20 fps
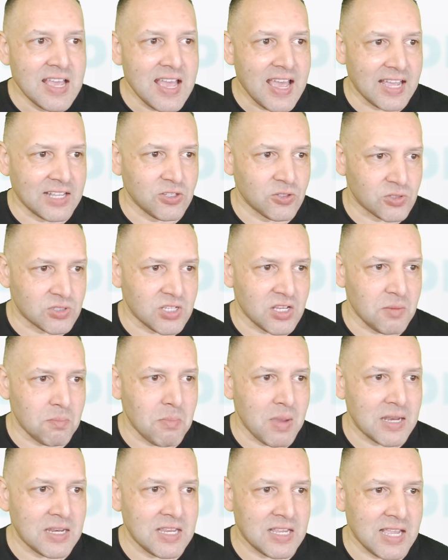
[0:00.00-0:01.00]
And you'll see
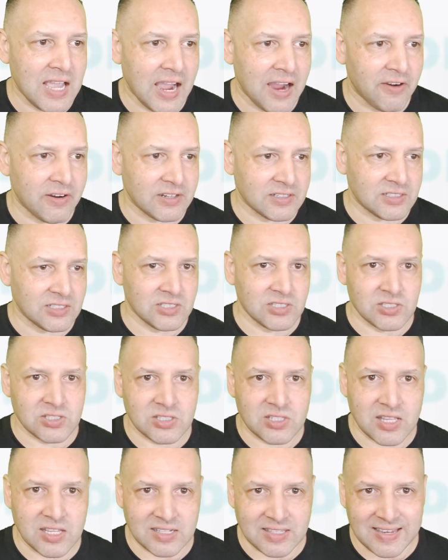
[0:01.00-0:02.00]
many characters
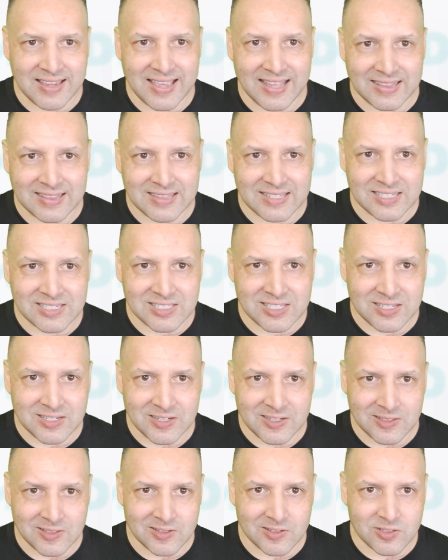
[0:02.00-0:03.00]
that get this in
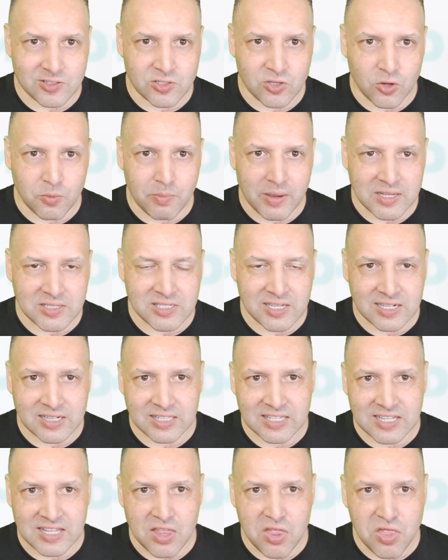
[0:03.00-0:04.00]
it. So
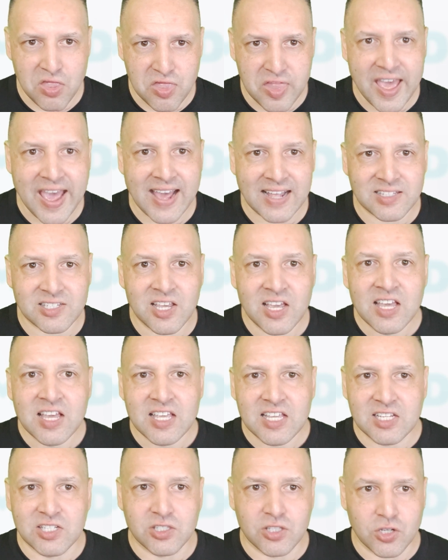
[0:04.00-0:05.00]
basically, that
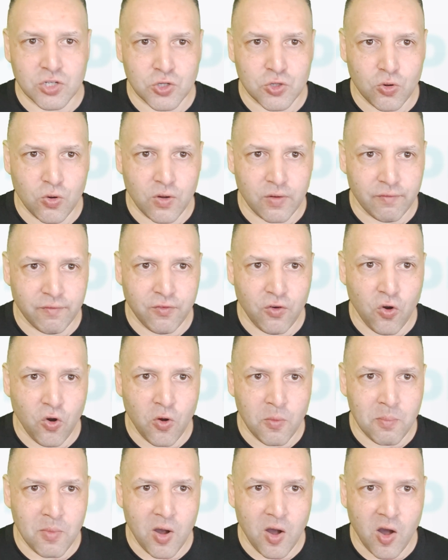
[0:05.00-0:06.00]
is the short
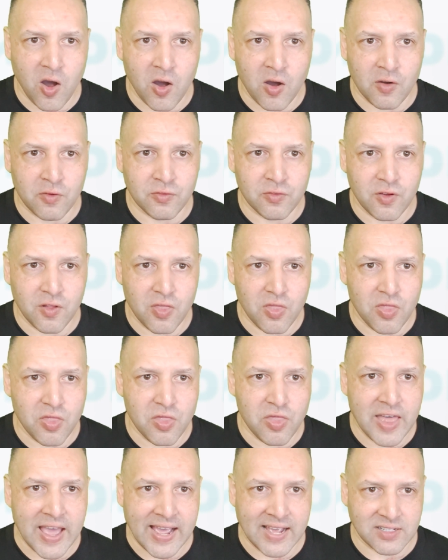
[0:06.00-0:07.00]
form of
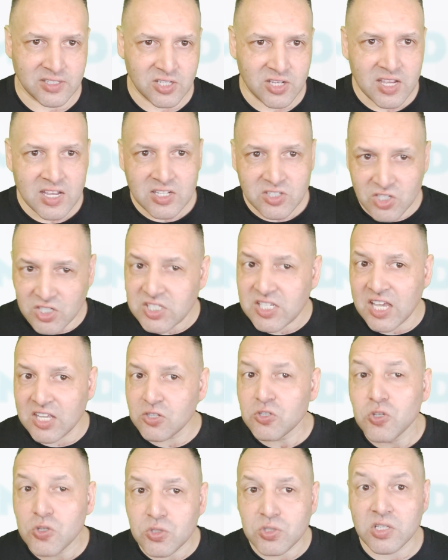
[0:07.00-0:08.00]
that. Just get
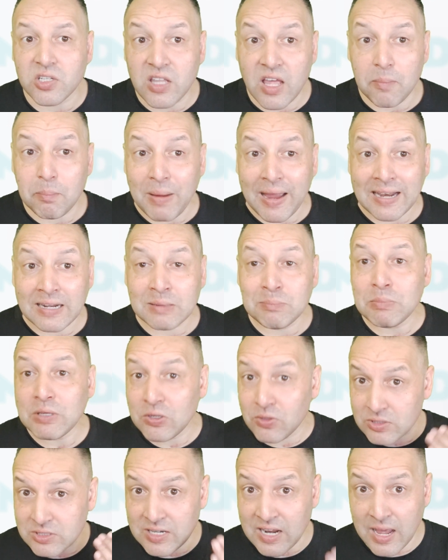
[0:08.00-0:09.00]
used to that pattern
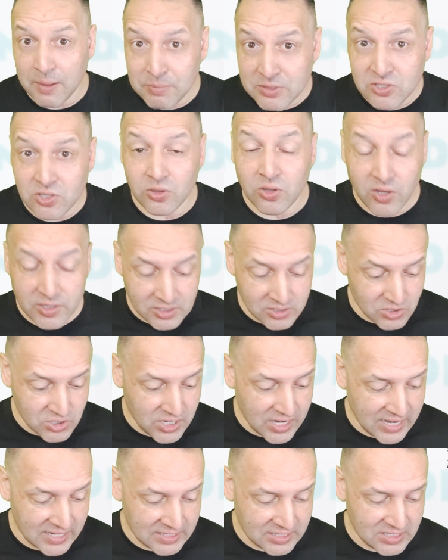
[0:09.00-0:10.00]
because it happens a lot in
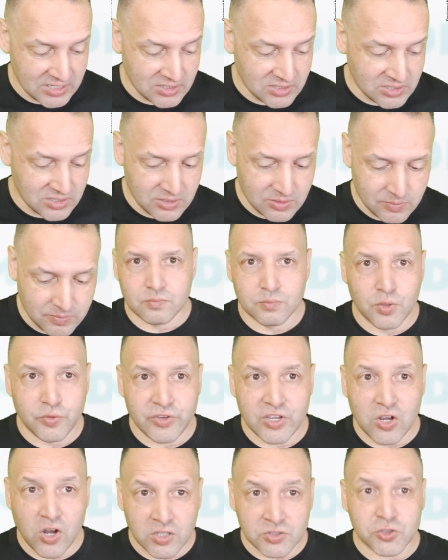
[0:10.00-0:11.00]
Chinese.
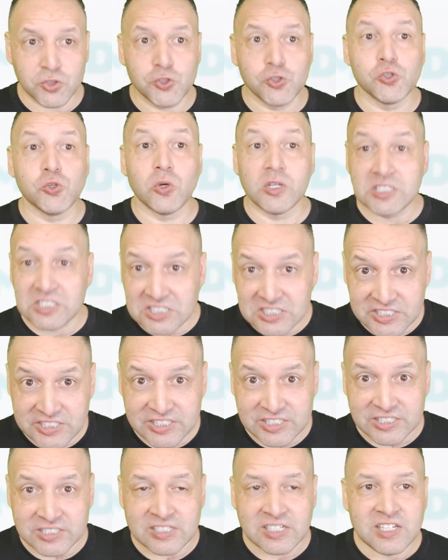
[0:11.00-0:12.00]
Moving on to
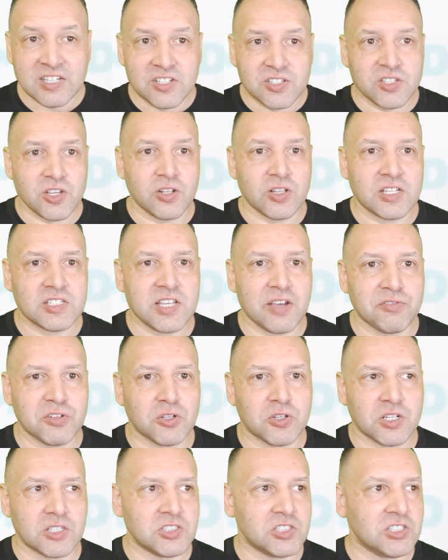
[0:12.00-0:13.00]
shi. So let's have a
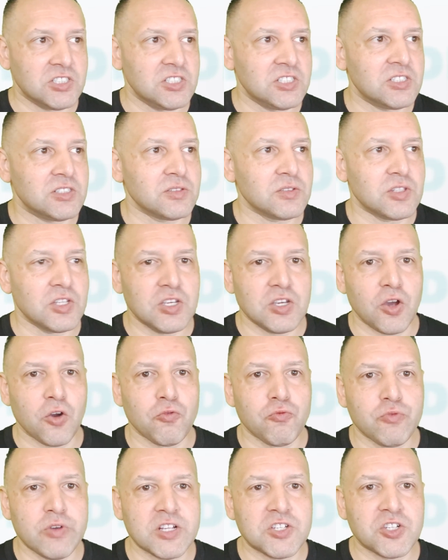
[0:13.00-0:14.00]
look at shi. The
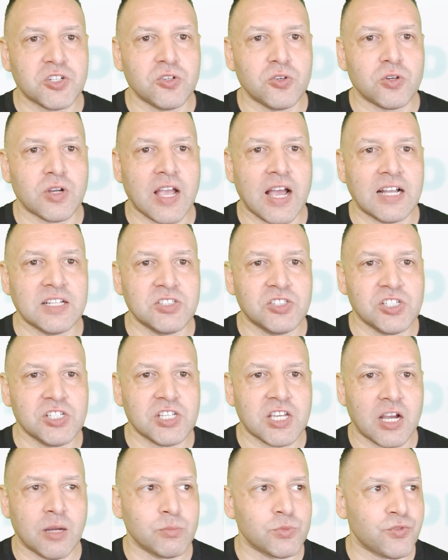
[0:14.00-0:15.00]
original kanji
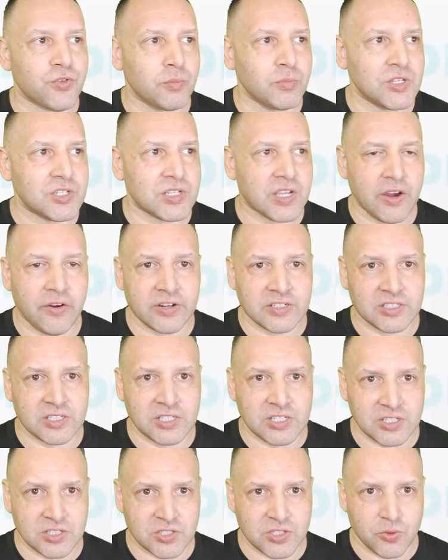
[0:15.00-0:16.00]
comes from this character
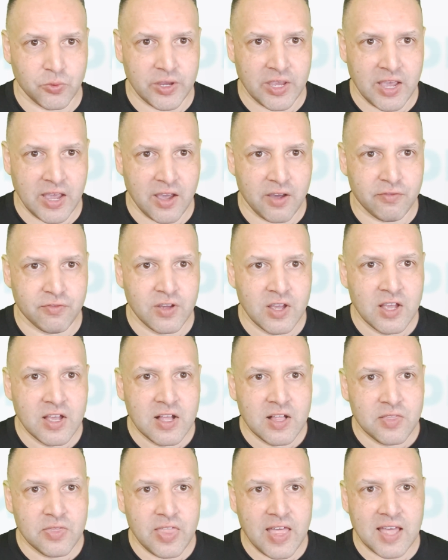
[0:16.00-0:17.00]
here. So we have
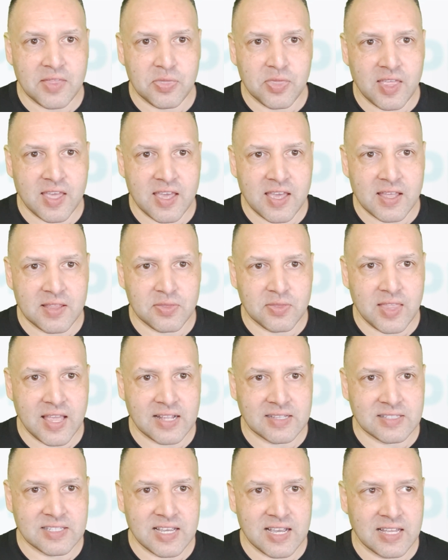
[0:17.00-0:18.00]
that there,
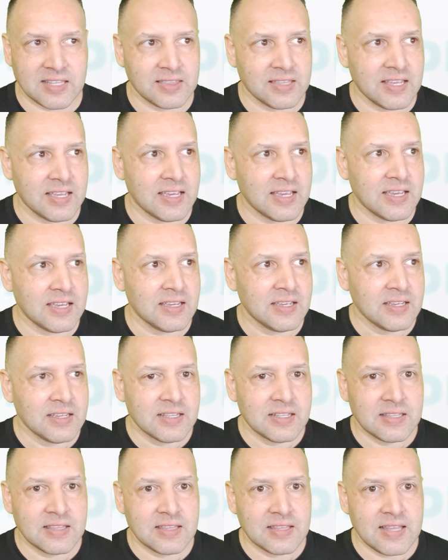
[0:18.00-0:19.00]
that down there,
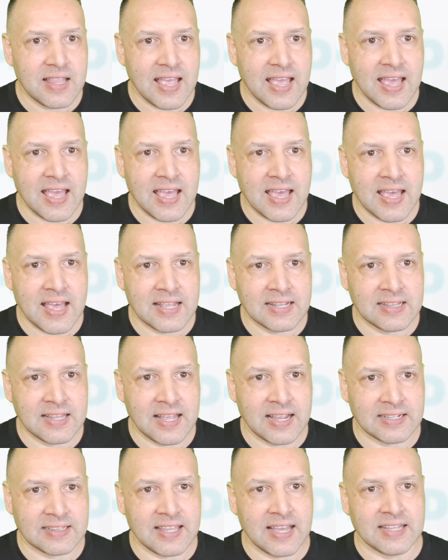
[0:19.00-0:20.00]
and
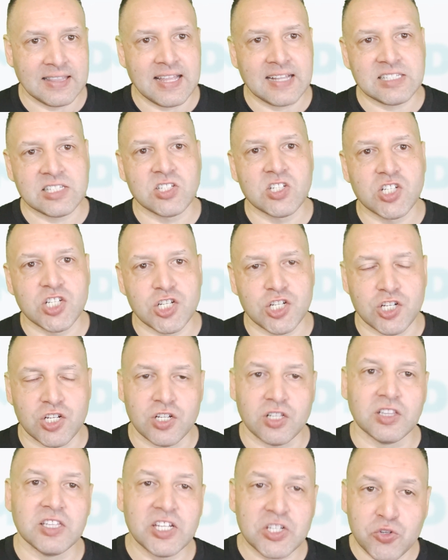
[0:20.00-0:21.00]
like that. That's
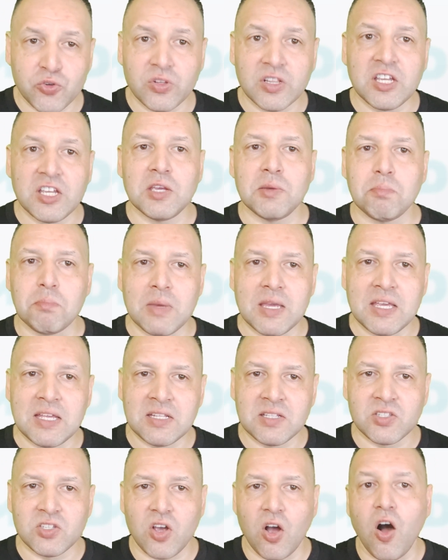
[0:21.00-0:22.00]
zhi. Literally
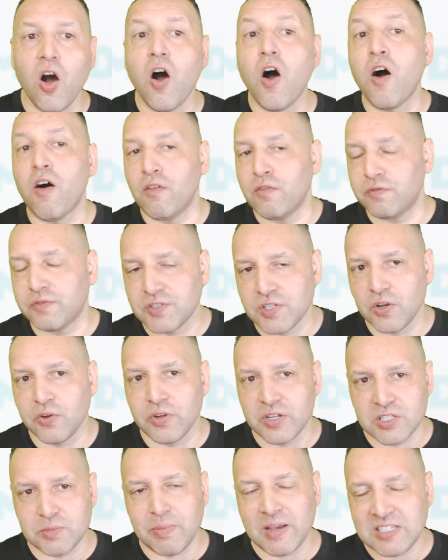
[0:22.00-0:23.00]
means of. So
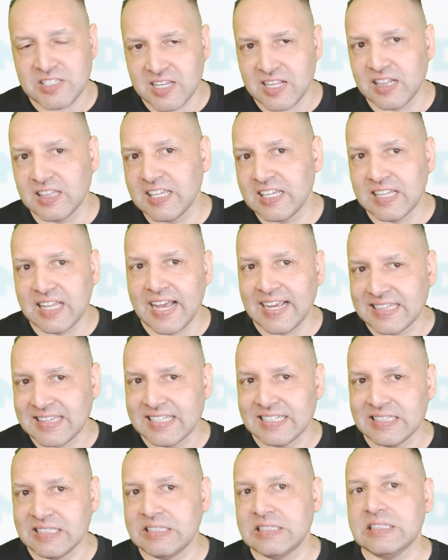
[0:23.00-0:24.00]
it's basically like
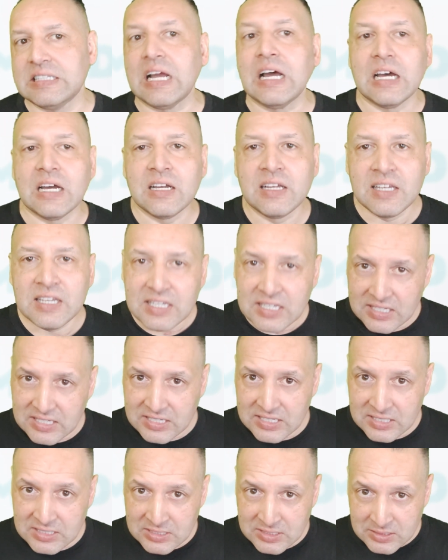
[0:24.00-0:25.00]
the de
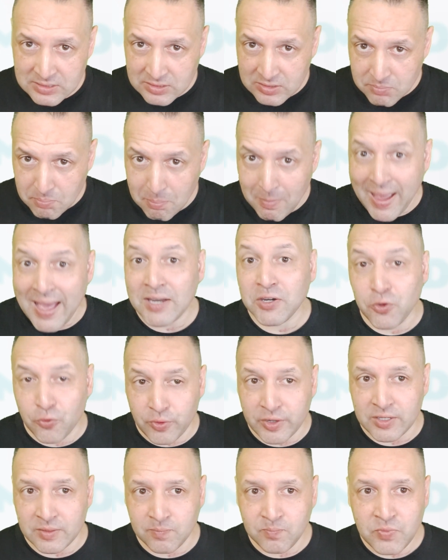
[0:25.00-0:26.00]
in
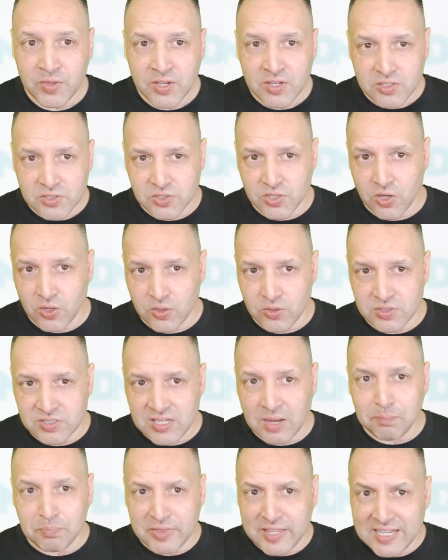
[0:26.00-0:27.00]
Mandarin. So
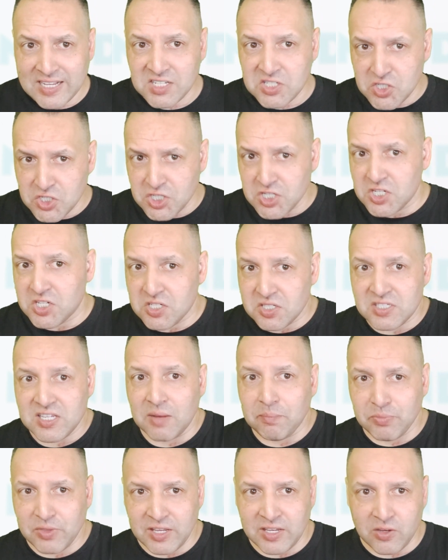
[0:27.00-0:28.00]
something, zhi,
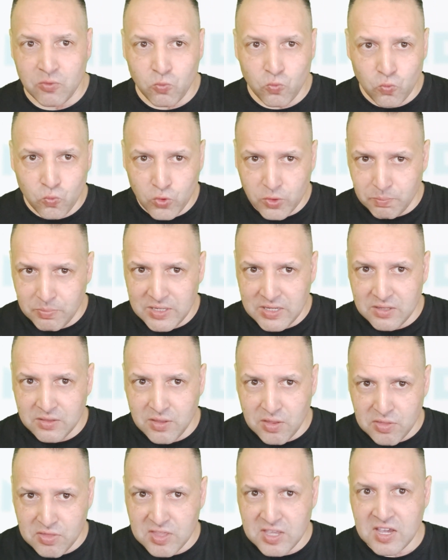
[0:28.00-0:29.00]
something would be
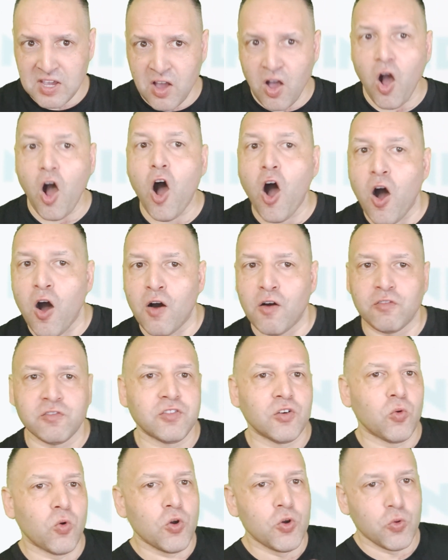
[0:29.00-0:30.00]
the thing
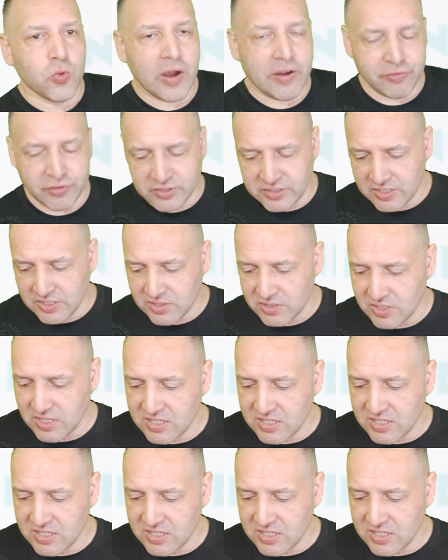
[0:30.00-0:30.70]
of whoever it is.